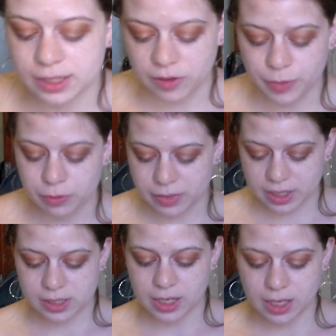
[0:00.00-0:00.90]
is I've been
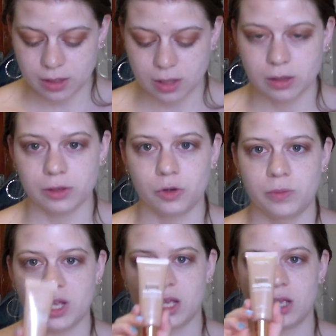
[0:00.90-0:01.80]
mixing the
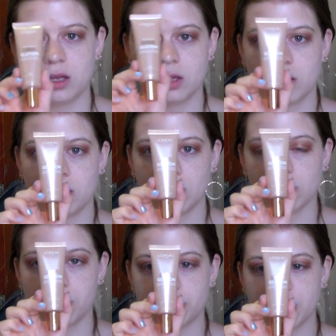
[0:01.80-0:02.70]
Lumi
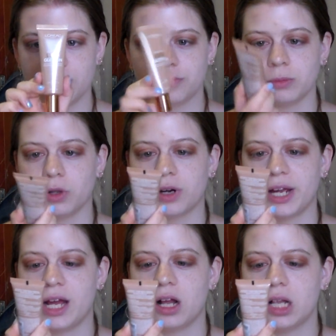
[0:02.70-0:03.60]
Glotion from
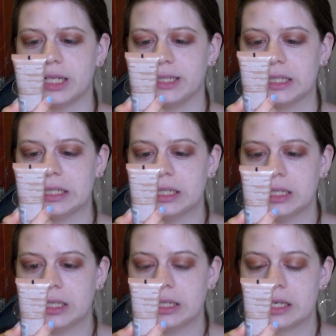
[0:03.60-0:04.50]
L'Oreal in
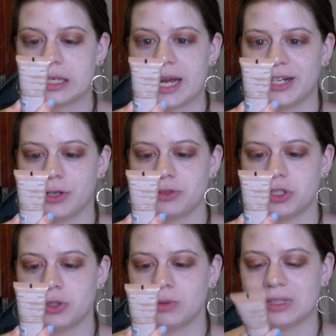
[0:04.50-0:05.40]

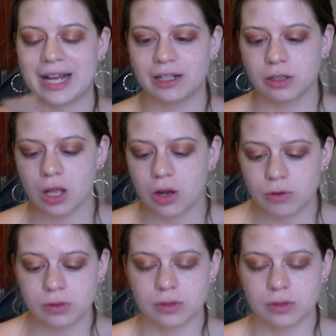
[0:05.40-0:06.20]
902 Light Glow